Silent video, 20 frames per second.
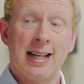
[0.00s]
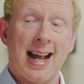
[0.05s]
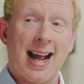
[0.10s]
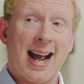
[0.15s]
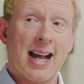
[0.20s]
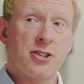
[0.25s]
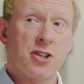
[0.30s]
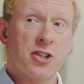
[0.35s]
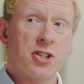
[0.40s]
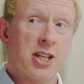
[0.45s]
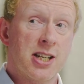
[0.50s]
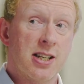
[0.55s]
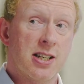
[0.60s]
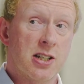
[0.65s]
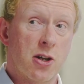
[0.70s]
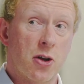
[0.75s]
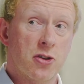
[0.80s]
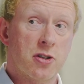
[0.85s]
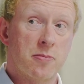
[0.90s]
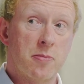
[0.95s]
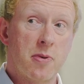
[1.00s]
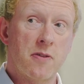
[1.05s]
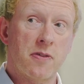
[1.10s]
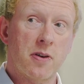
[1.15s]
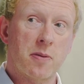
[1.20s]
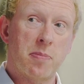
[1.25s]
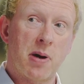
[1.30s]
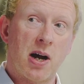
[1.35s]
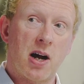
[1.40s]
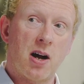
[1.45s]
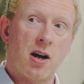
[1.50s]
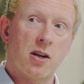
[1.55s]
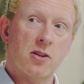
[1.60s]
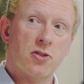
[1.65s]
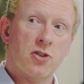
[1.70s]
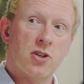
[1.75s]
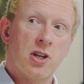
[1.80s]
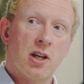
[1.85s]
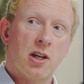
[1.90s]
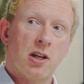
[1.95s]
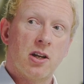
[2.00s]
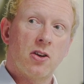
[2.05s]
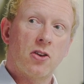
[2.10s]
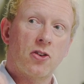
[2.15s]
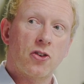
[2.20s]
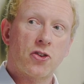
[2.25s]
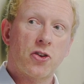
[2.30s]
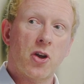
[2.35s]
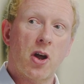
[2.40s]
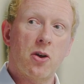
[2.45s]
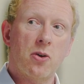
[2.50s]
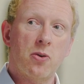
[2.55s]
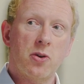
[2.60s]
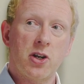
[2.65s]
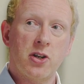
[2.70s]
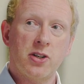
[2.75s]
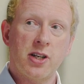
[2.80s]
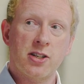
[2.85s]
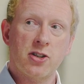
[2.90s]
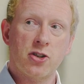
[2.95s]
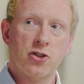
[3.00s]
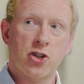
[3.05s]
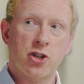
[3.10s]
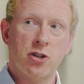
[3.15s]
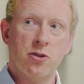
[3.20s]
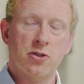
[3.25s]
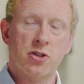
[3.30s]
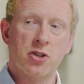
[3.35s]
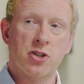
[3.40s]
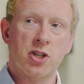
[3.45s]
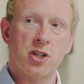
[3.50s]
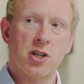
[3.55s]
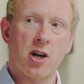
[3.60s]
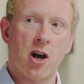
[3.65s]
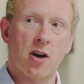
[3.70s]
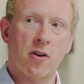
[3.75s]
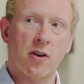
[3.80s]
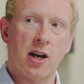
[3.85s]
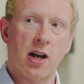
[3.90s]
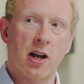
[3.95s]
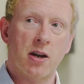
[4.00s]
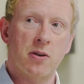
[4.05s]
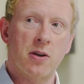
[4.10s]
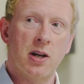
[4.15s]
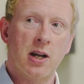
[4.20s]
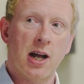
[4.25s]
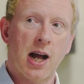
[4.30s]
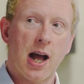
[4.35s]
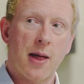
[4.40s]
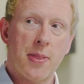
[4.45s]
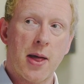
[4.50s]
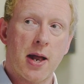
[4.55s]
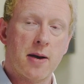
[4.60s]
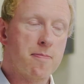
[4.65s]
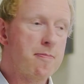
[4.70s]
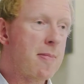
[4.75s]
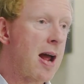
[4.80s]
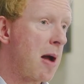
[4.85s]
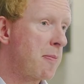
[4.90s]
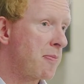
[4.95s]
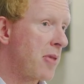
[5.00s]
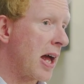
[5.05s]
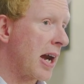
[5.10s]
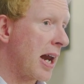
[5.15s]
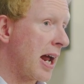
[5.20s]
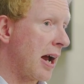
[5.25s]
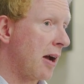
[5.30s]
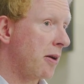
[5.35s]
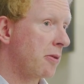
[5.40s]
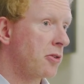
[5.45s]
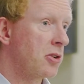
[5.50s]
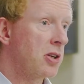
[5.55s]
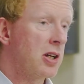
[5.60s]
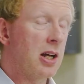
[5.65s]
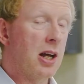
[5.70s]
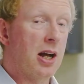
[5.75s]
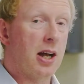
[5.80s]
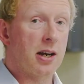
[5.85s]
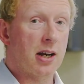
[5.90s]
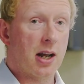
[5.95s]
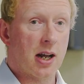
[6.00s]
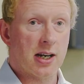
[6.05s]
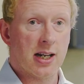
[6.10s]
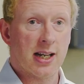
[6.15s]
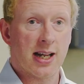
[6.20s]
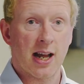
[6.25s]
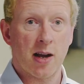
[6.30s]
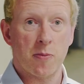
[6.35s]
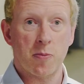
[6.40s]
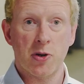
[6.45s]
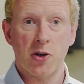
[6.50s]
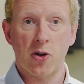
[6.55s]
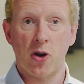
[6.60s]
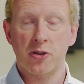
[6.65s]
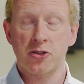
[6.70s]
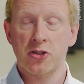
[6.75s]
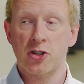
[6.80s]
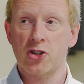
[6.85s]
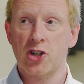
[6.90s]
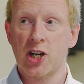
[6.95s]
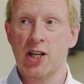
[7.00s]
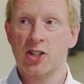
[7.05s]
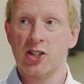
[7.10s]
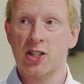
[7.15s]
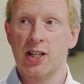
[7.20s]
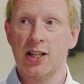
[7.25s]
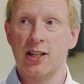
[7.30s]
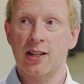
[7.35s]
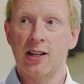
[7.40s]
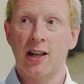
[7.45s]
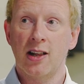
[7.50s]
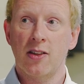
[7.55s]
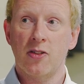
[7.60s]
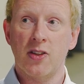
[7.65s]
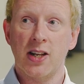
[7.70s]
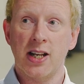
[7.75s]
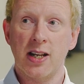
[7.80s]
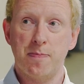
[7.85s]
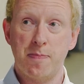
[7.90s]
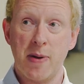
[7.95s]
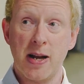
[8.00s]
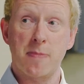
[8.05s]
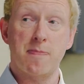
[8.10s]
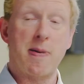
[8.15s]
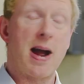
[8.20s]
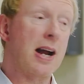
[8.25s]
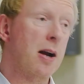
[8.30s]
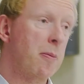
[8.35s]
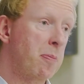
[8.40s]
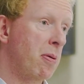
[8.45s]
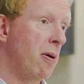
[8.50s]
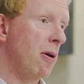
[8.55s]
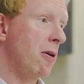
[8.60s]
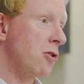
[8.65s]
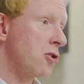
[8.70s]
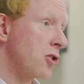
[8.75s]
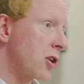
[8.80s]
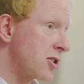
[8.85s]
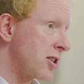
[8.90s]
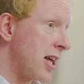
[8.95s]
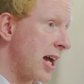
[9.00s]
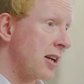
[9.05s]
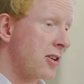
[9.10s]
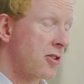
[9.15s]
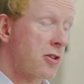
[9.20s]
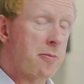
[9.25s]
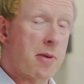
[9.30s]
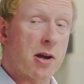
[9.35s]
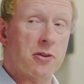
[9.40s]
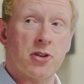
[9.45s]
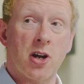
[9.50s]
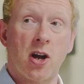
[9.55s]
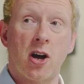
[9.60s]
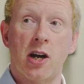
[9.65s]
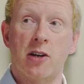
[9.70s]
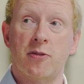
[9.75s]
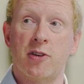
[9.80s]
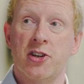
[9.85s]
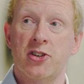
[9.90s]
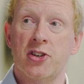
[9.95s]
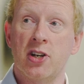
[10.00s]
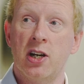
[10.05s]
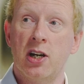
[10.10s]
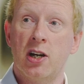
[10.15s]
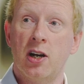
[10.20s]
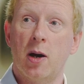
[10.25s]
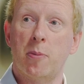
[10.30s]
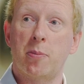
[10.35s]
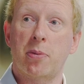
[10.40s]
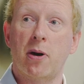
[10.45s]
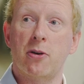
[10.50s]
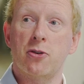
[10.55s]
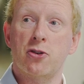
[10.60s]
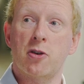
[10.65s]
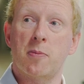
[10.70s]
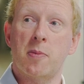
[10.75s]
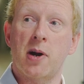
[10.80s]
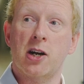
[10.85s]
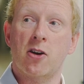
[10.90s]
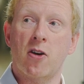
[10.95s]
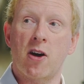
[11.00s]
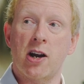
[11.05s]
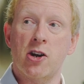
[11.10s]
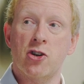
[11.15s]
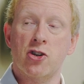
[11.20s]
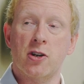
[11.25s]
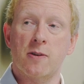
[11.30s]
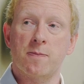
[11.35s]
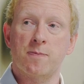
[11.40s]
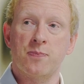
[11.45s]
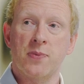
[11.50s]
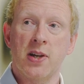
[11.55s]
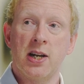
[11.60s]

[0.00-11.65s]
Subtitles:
As you see, there's lots of moving parts, so you need to choose a scenario and then map that out. And again, we're not suggesting the big bang approach because that is the most high risk approach to migration.